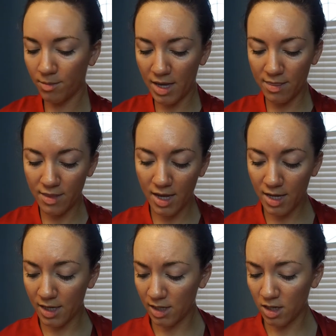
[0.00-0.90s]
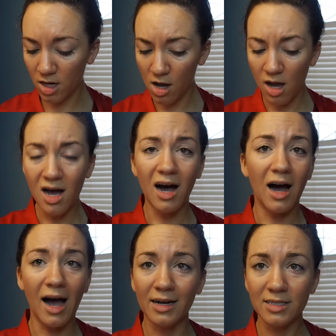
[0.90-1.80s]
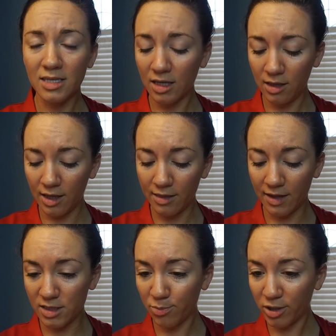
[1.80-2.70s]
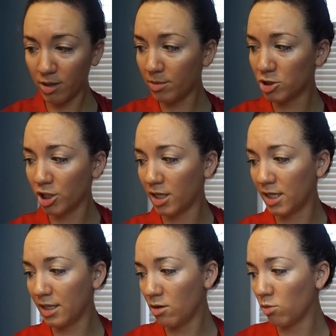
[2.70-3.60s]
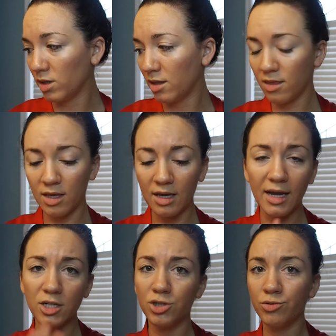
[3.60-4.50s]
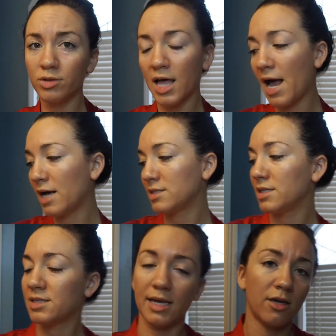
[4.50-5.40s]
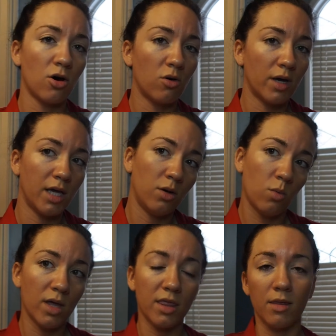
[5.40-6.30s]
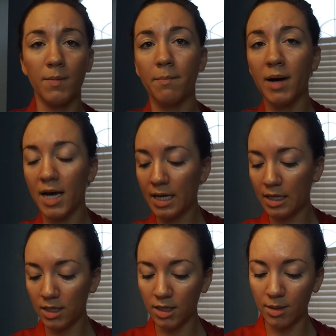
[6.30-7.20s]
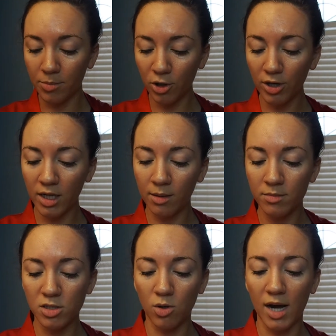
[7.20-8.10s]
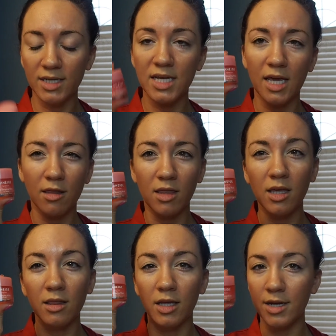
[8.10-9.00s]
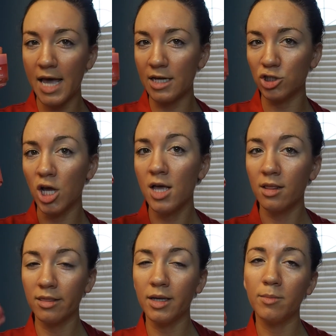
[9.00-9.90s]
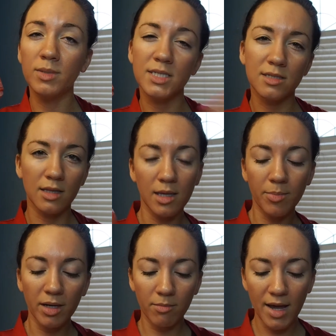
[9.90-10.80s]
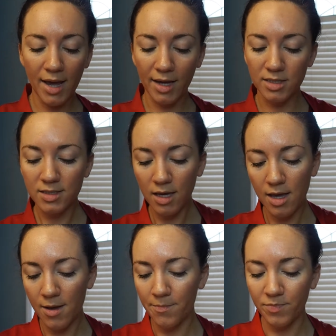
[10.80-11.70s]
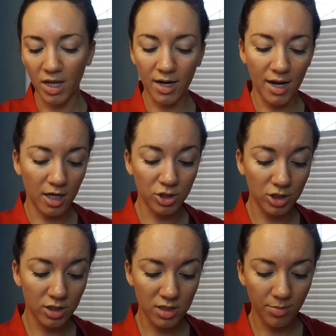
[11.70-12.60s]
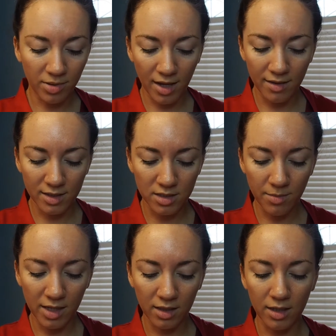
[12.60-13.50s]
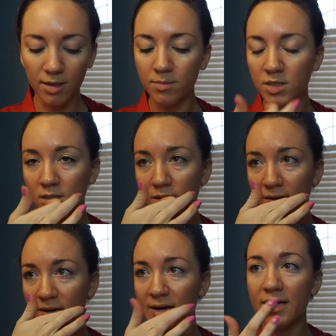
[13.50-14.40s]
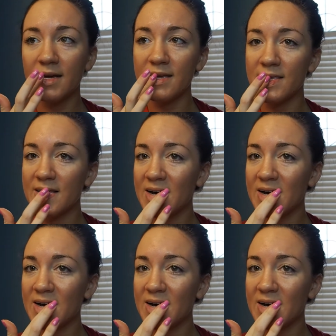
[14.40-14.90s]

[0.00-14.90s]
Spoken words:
And then honestly, like that's pretty much it. The only thing I do last is I go in with my lip cream. So I take the Laneige lip sleeping mask and I actually just apply that to my lips and I